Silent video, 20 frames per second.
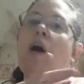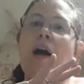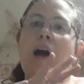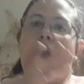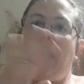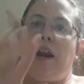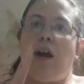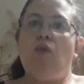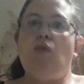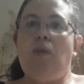
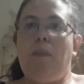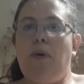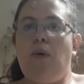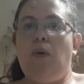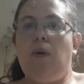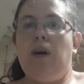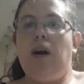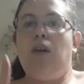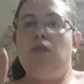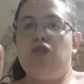and
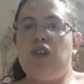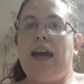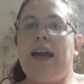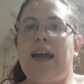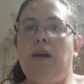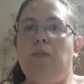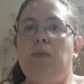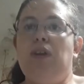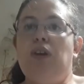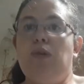I'll
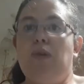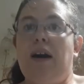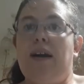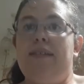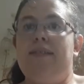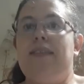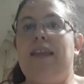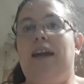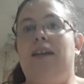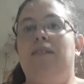check in with you
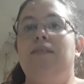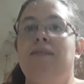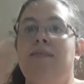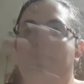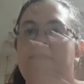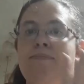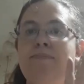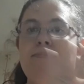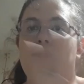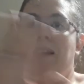guys then.
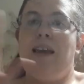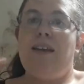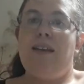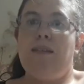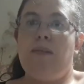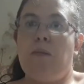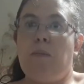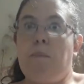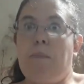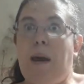
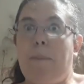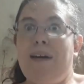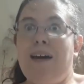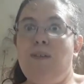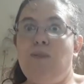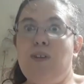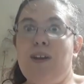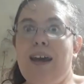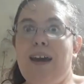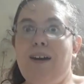Bye bye
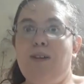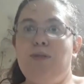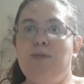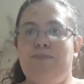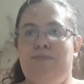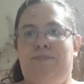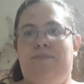for now.